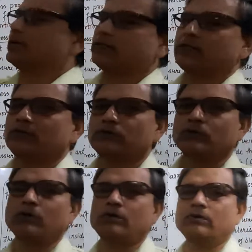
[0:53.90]
think you
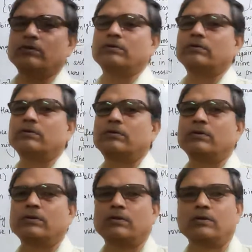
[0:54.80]
know
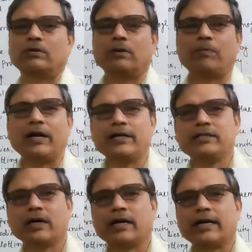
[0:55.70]
the blood
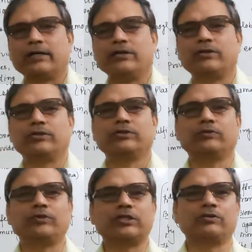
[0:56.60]
is a connective
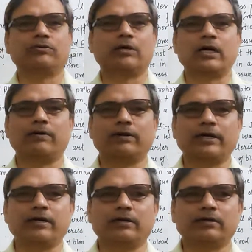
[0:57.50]
tissue which you have
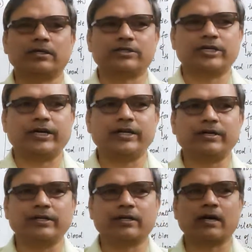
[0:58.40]

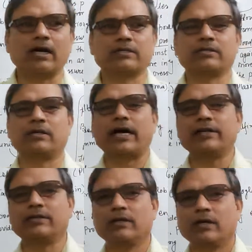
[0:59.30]
studied in class
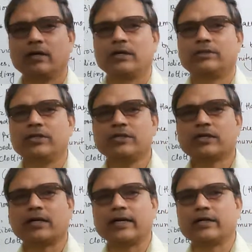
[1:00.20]
9.
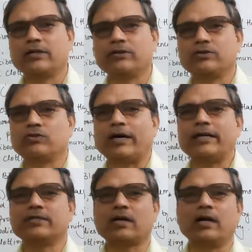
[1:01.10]
This connective tissue, why
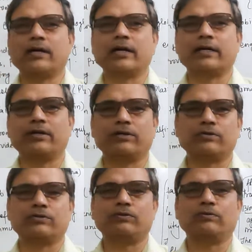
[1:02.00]
it is called connective
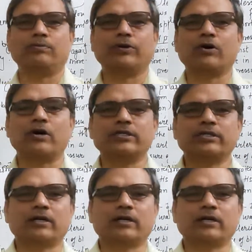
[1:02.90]
tissue? Because it